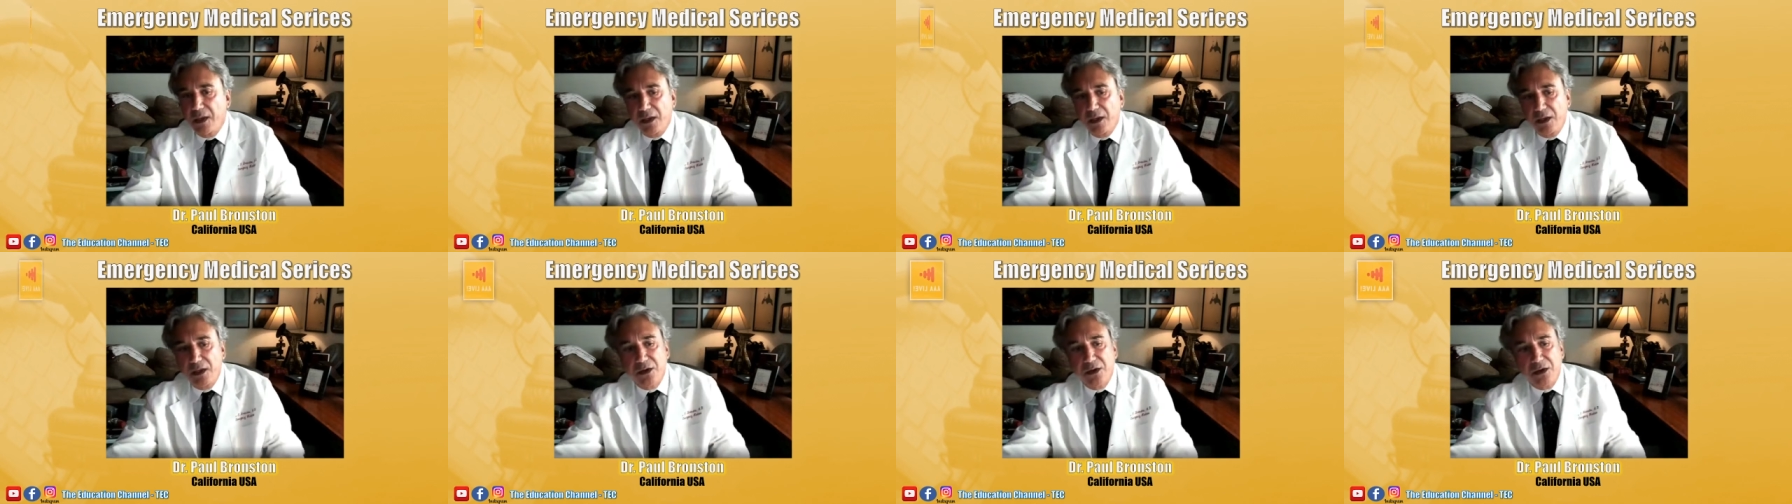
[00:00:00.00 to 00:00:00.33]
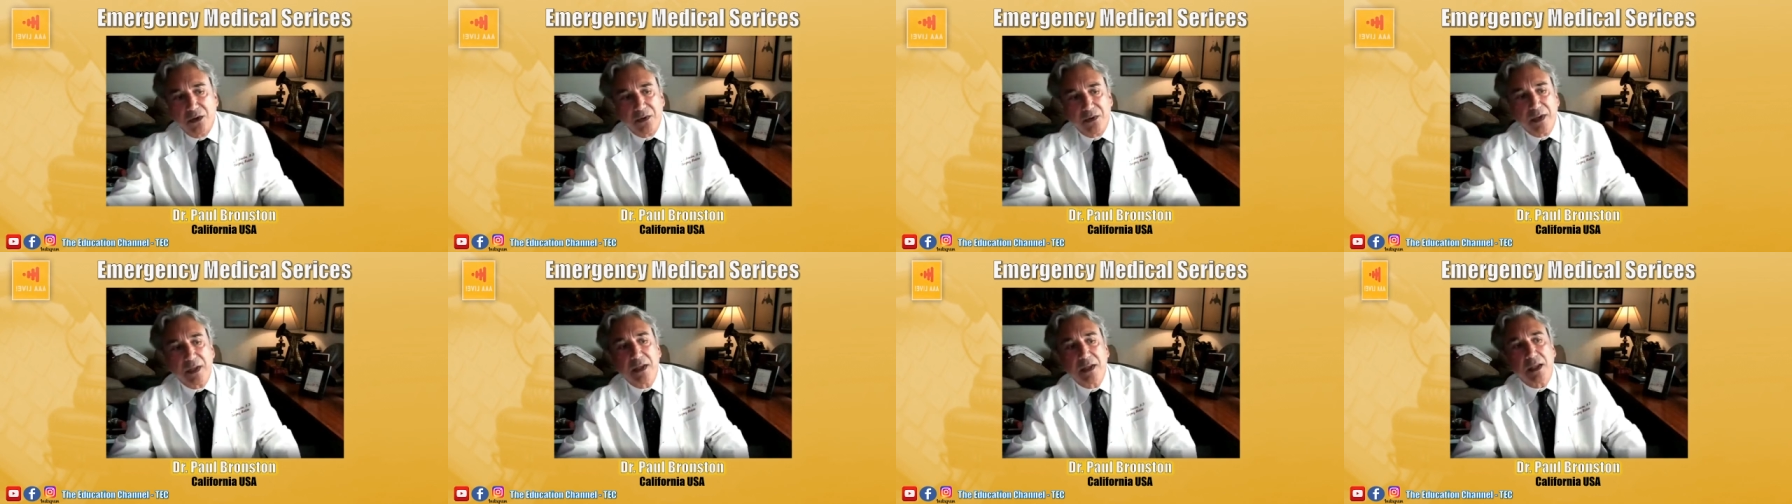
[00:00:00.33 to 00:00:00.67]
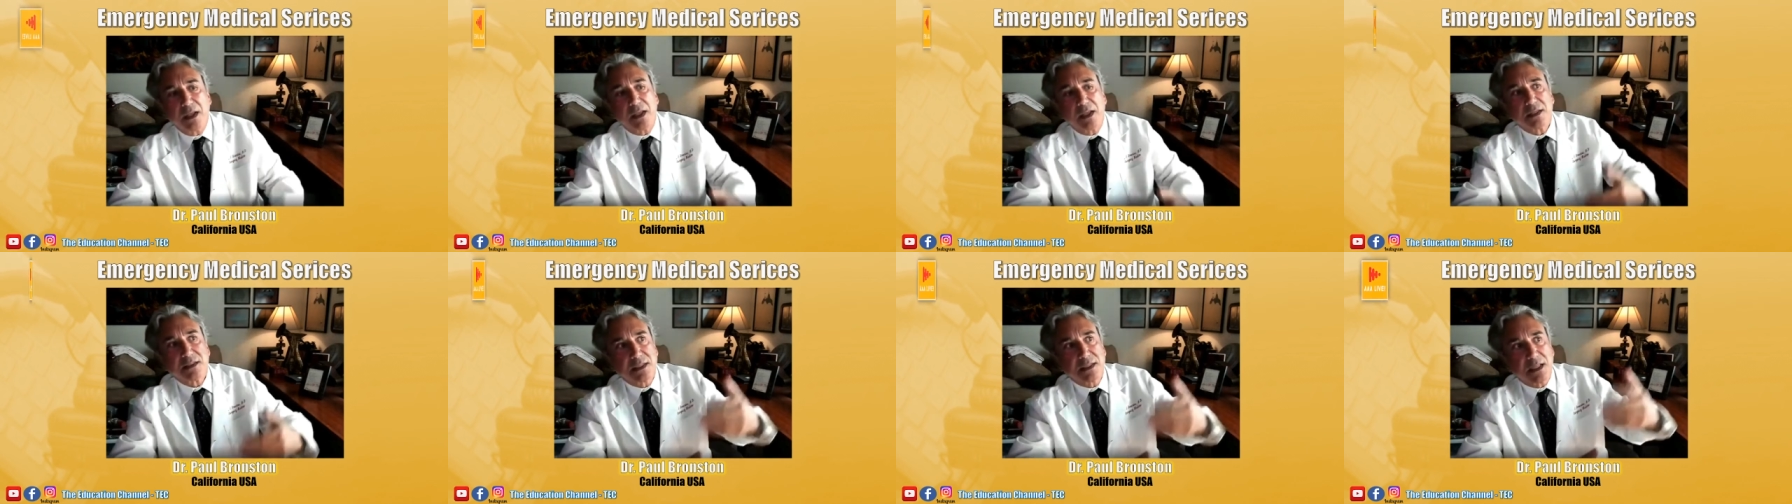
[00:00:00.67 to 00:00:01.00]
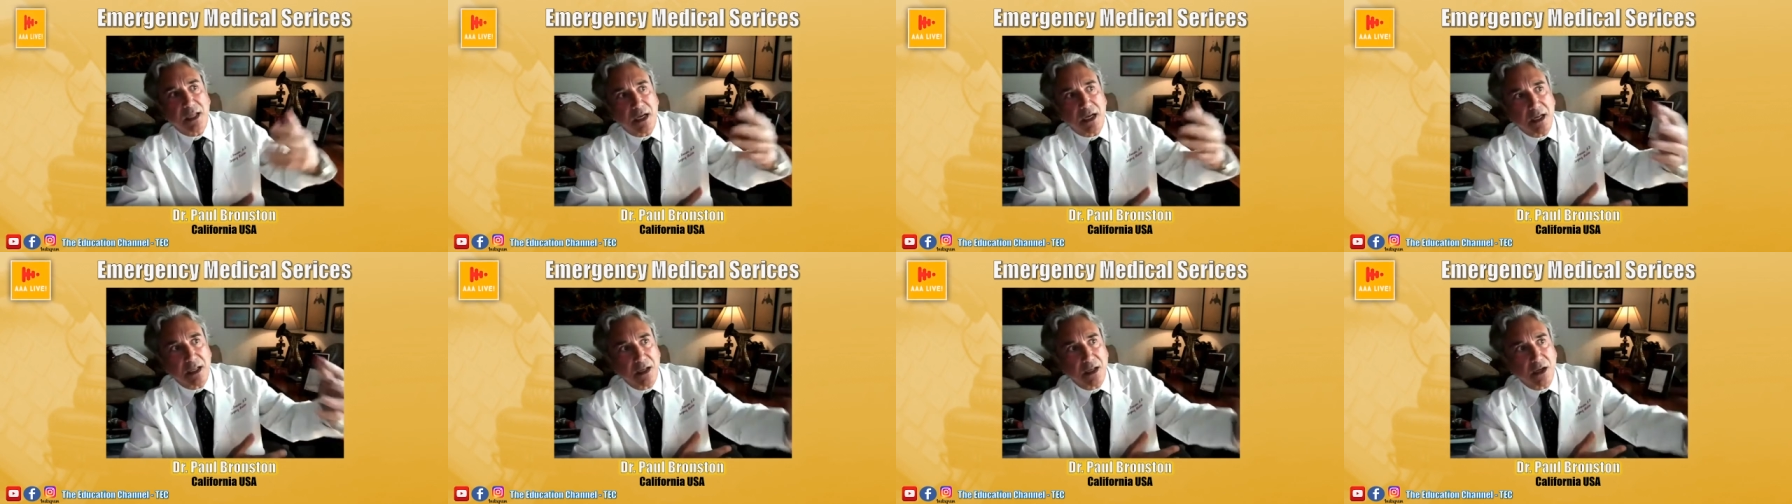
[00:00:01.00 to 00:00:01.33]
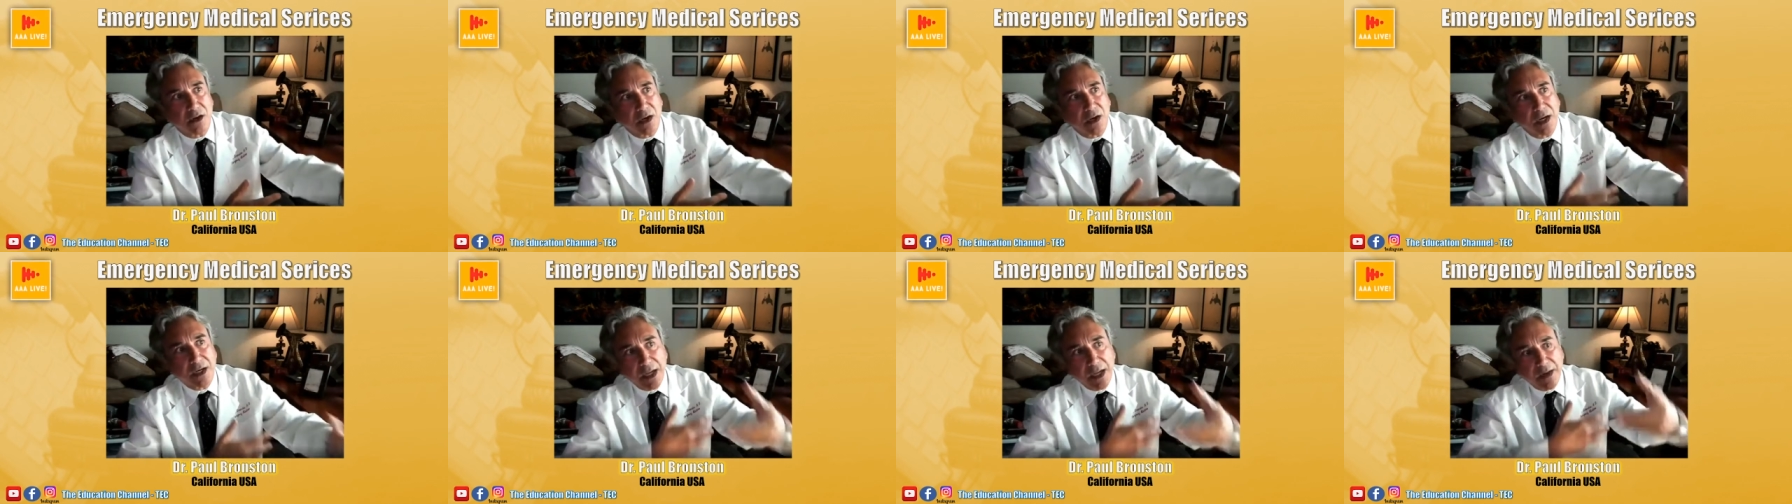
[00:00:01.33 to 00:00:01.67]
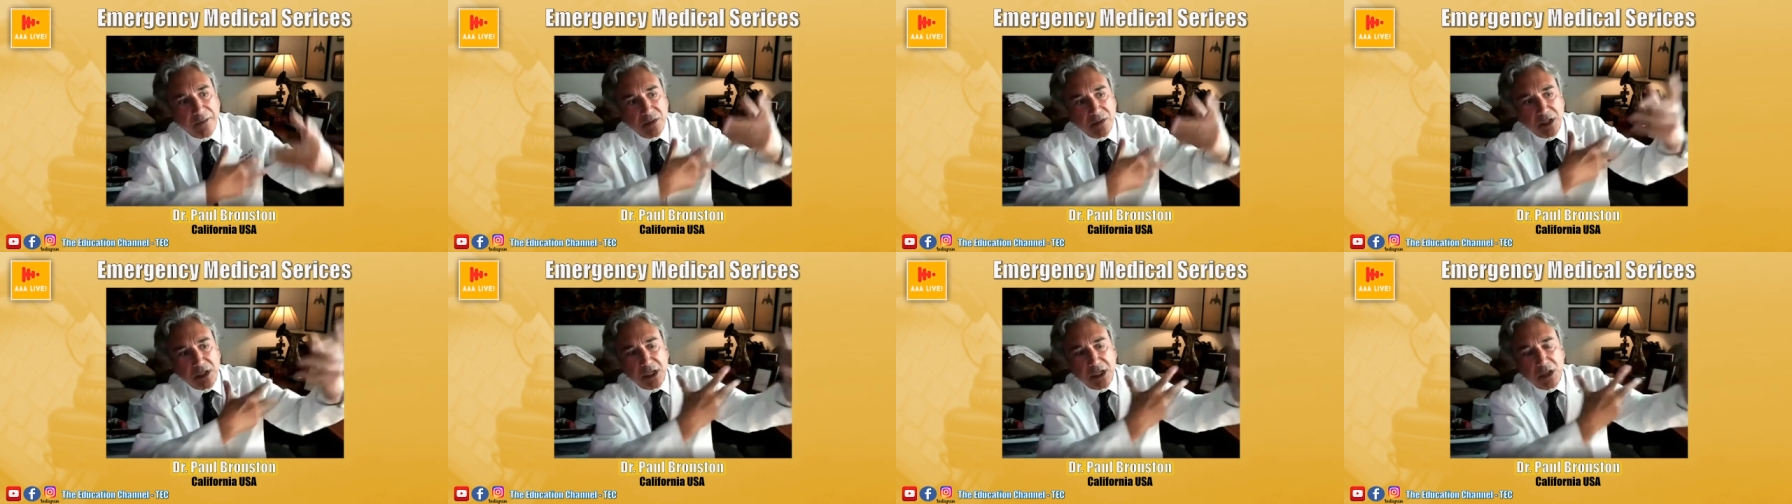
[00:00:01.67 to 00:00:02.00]
is dead, and they're
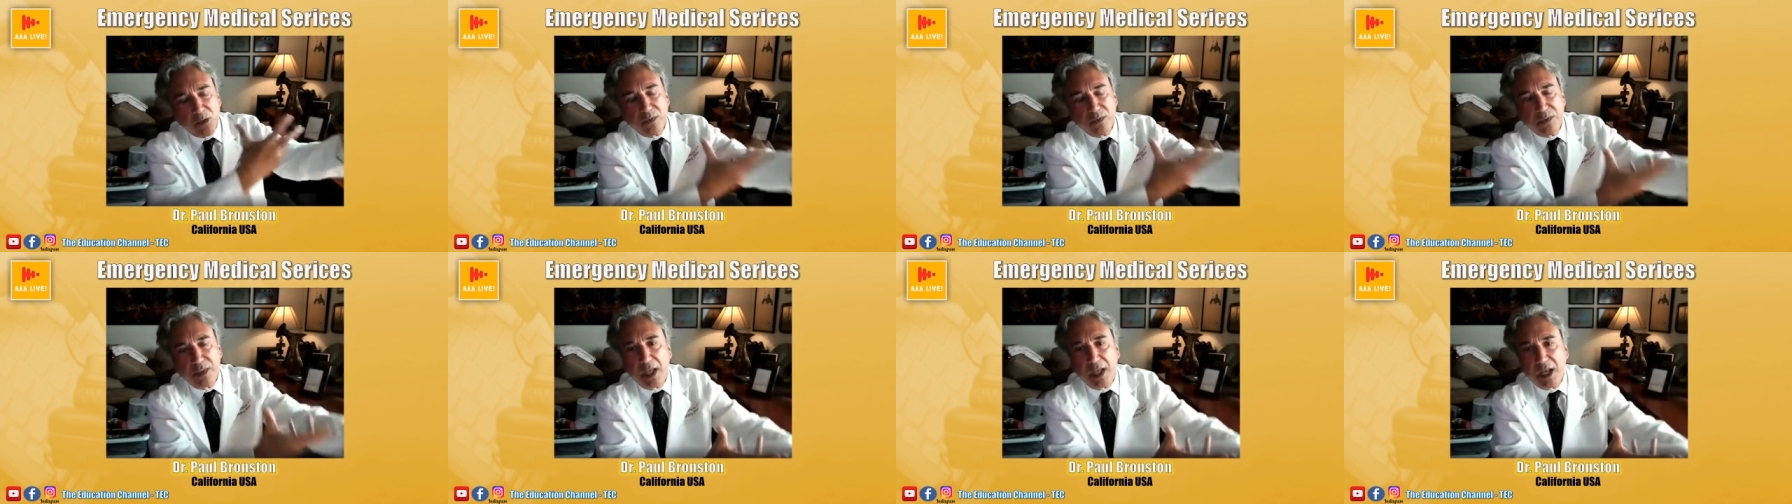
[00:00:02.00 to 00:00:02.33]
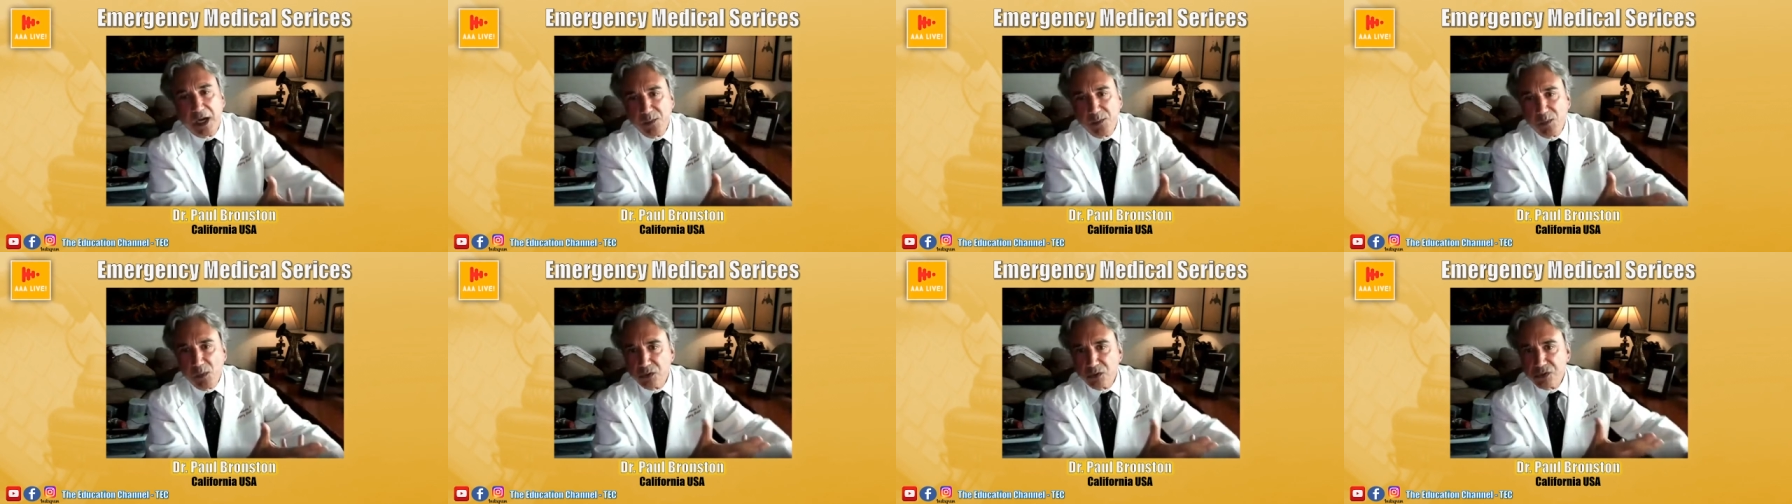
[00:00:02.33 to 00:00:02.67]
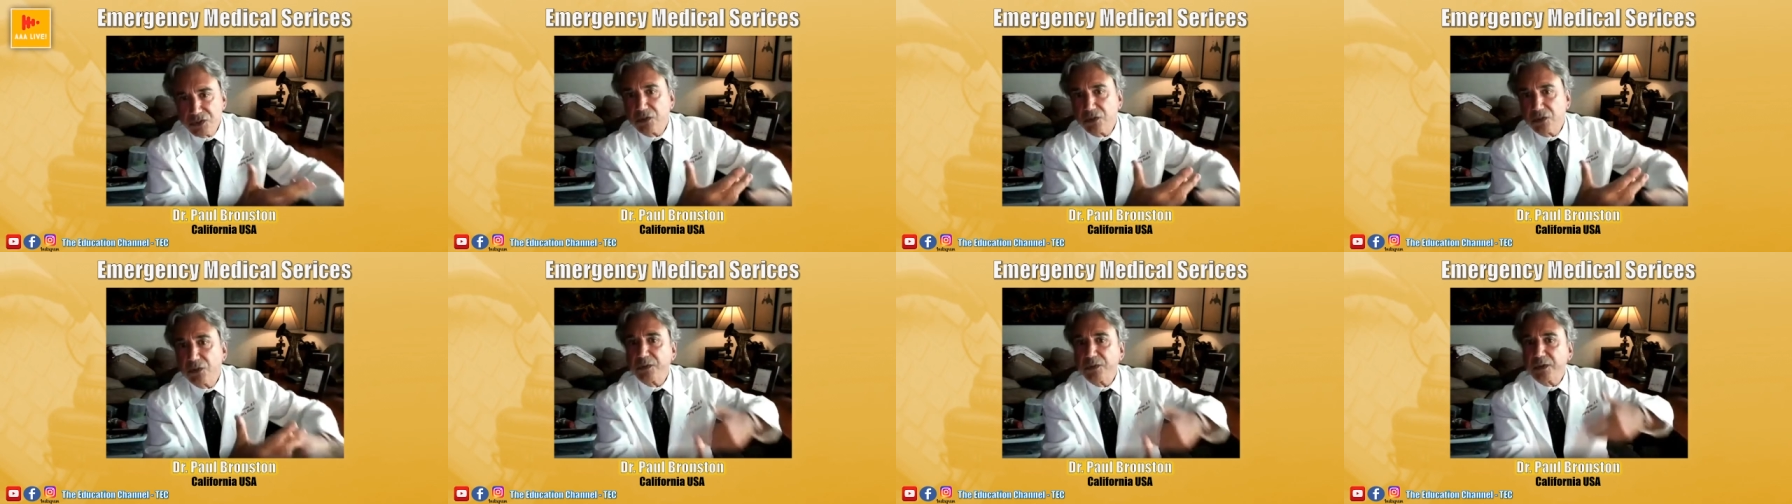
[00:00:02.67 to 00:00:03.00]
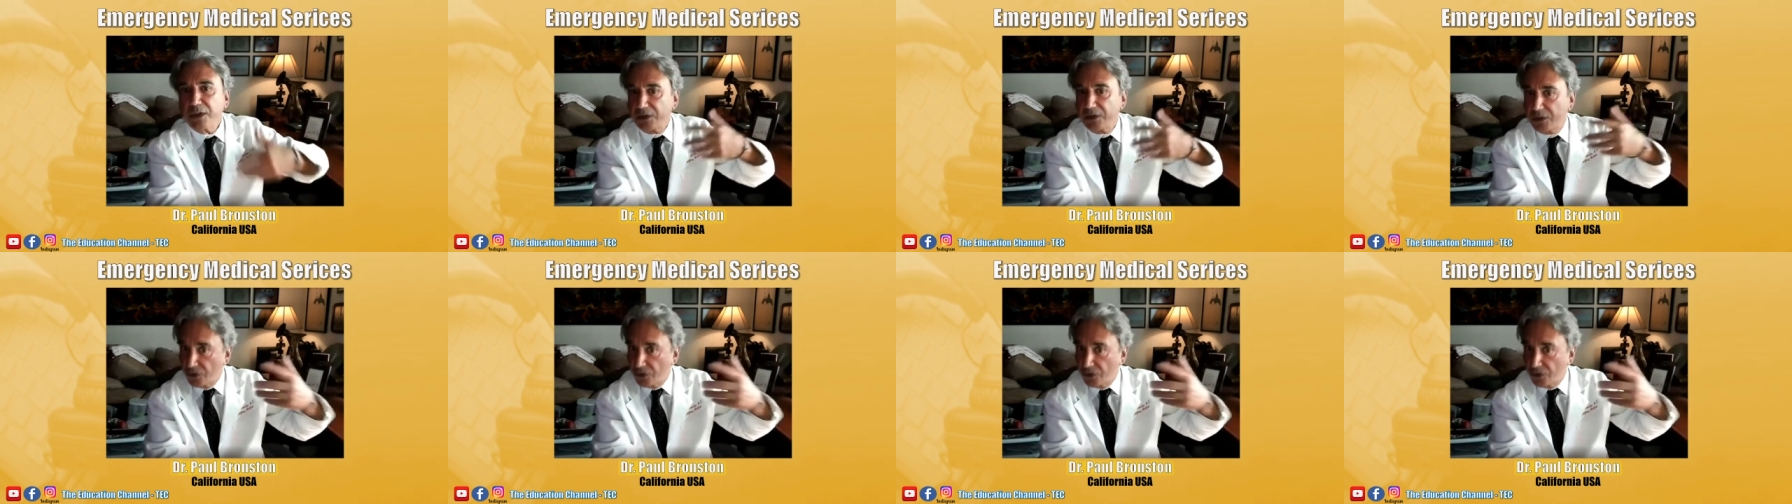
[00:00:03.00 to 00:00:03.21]
having to deal with that emotional